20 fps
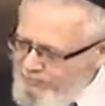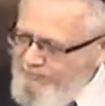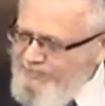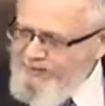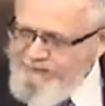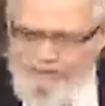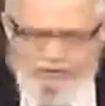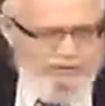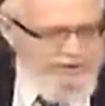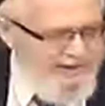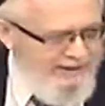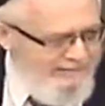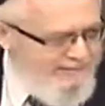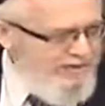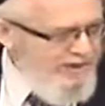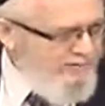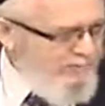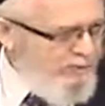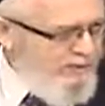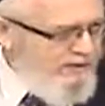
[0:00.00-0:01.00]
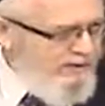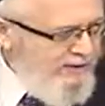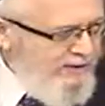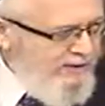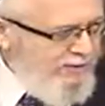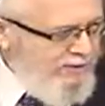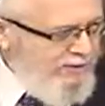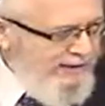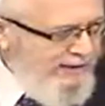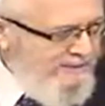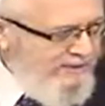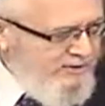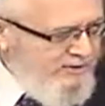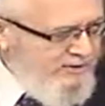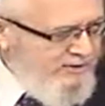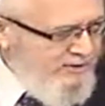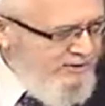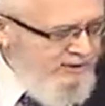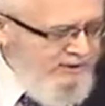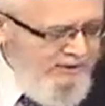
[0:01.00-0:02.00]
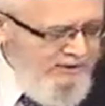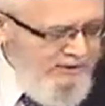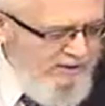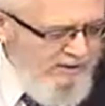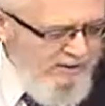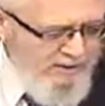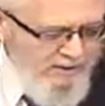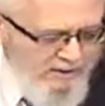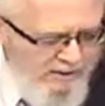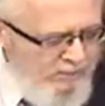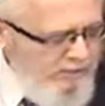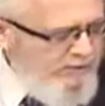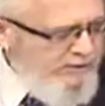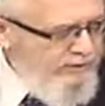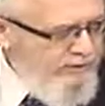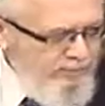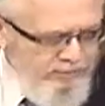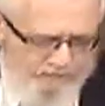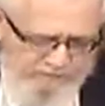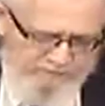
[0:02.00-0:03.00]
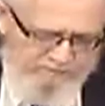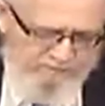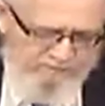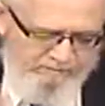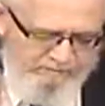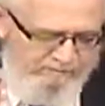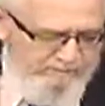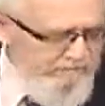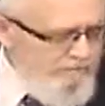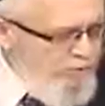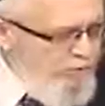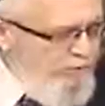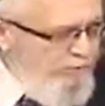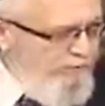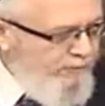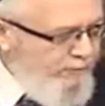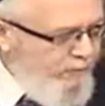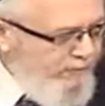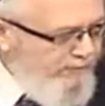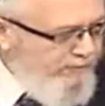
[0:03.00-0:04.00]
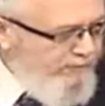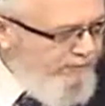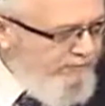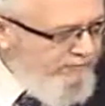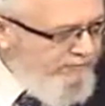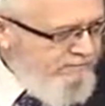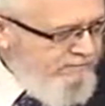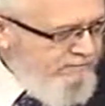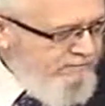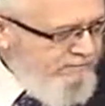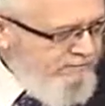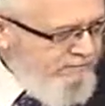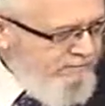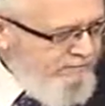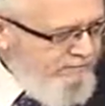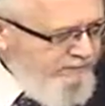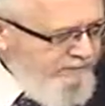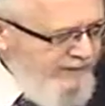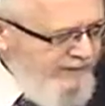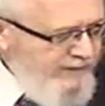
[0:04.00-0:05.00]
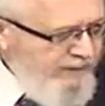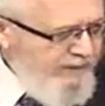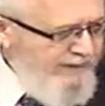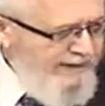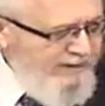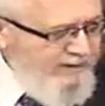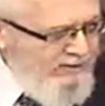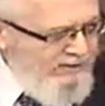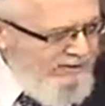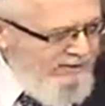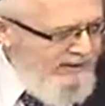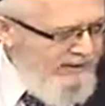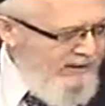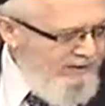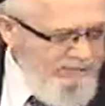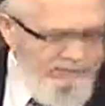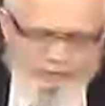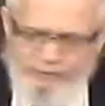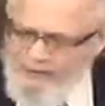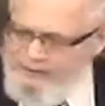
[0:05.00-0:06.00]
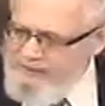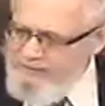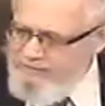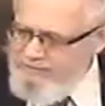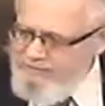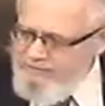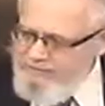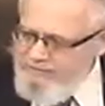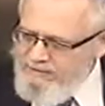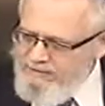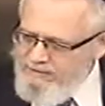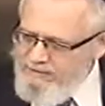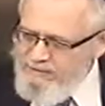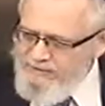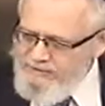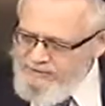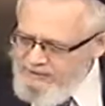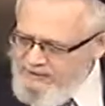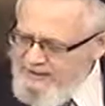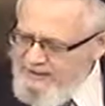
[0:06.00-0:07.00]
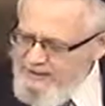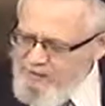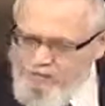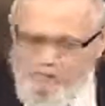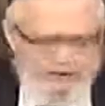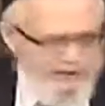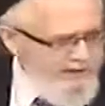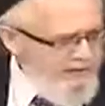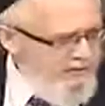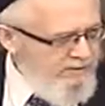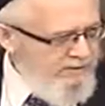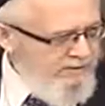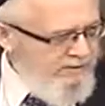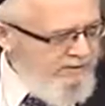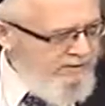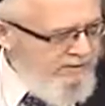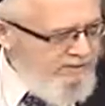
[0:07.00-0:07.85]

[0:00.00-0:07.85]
for Shabbos, you have what to eat on Shabbos. You go and you goof off, and you're out on the golf green. All of a sudden now you want to eat. You